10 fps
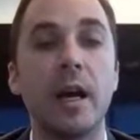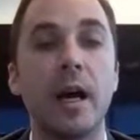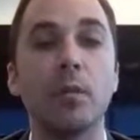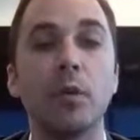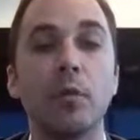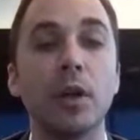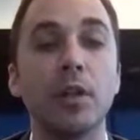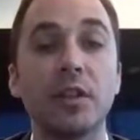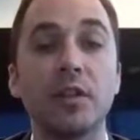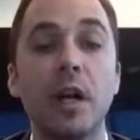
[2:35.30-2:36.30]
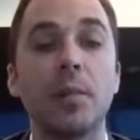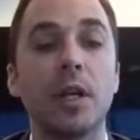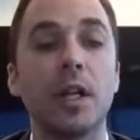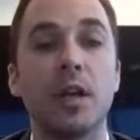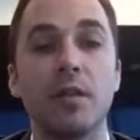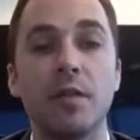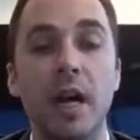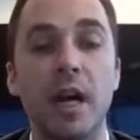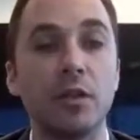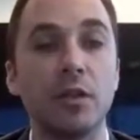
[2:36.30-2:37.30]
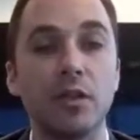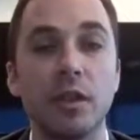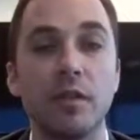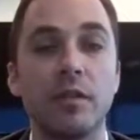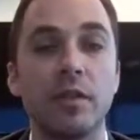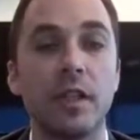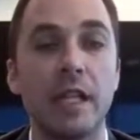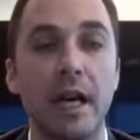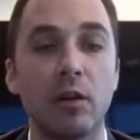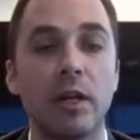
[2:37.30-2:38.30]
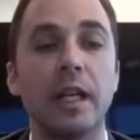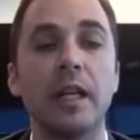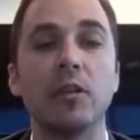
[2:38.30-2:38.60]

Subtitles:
We've built this company on the values of integrity,